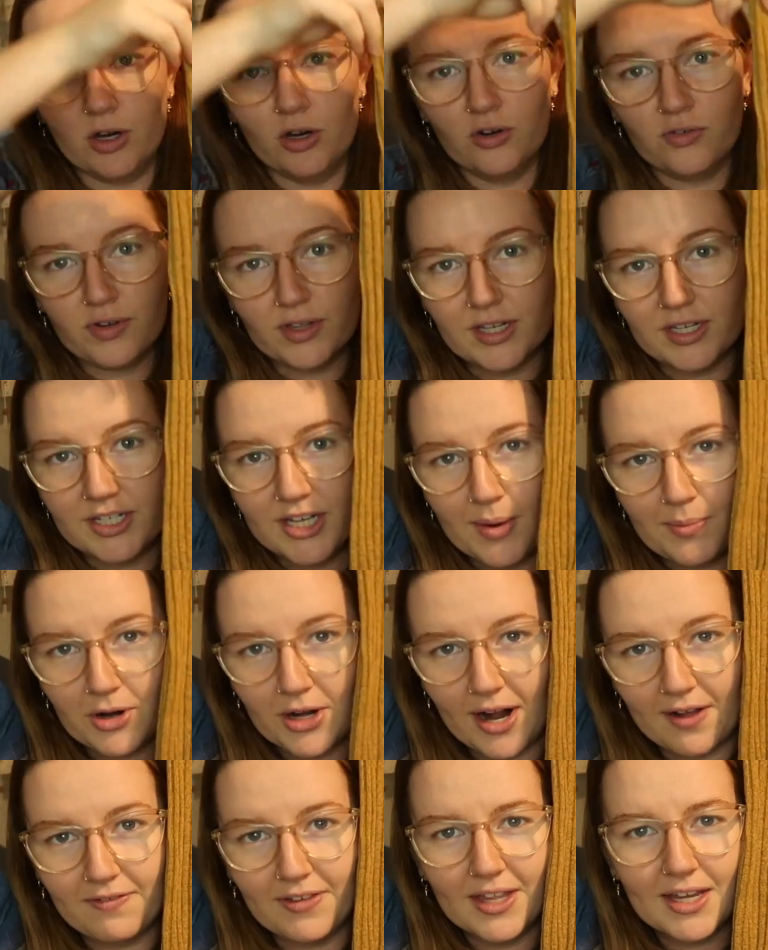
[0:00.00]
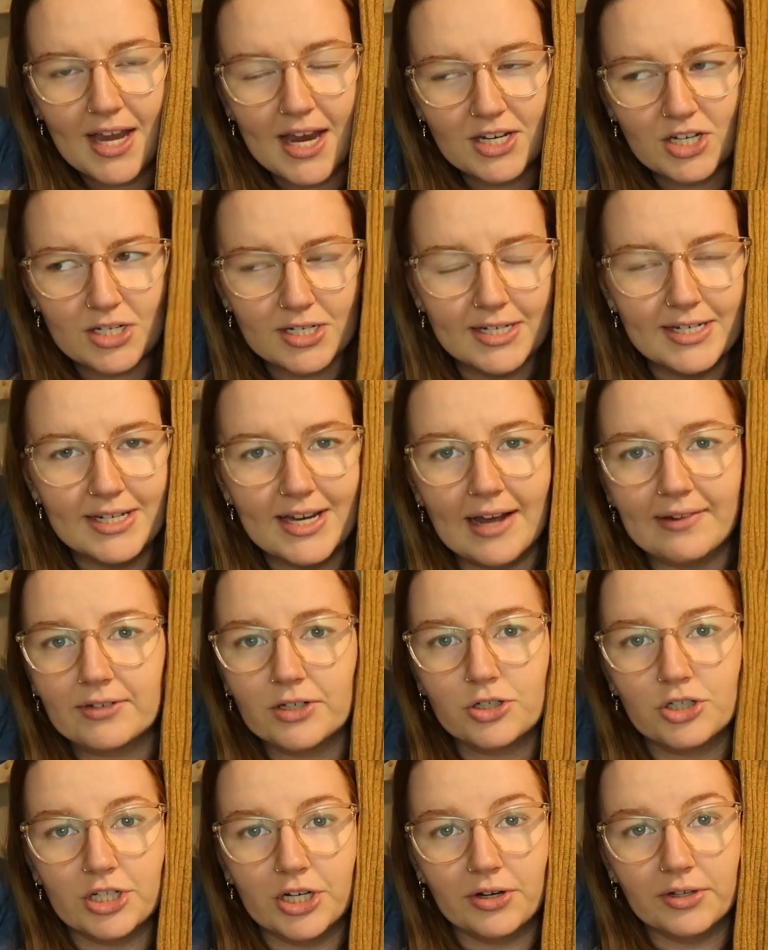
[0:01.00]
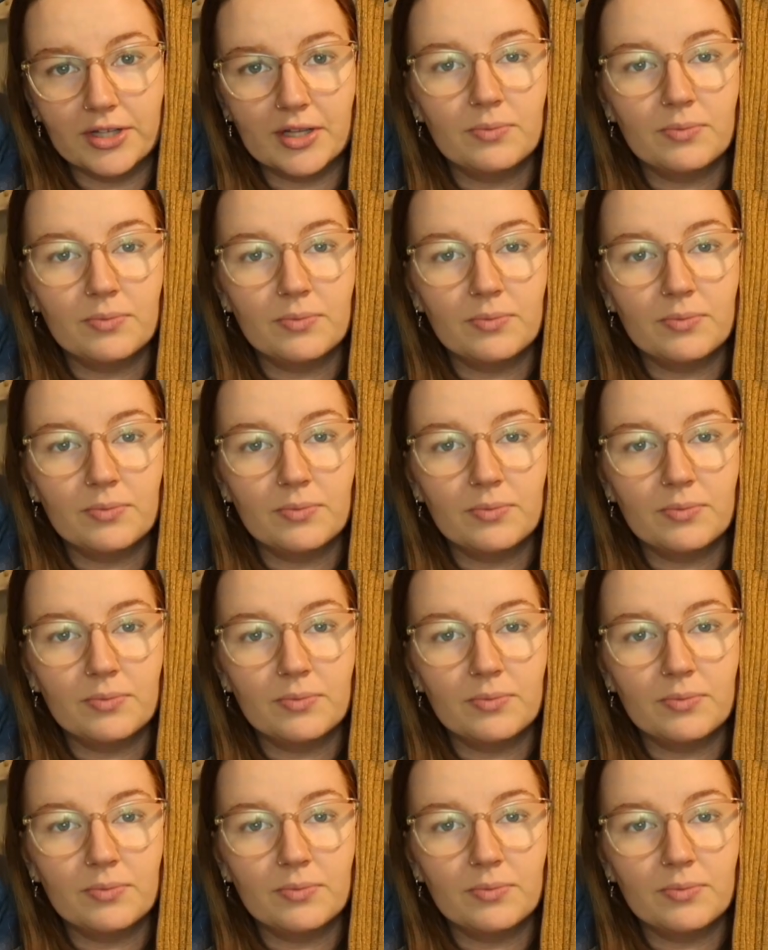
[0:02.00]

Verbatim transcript: over the summer and I feel like I just never shared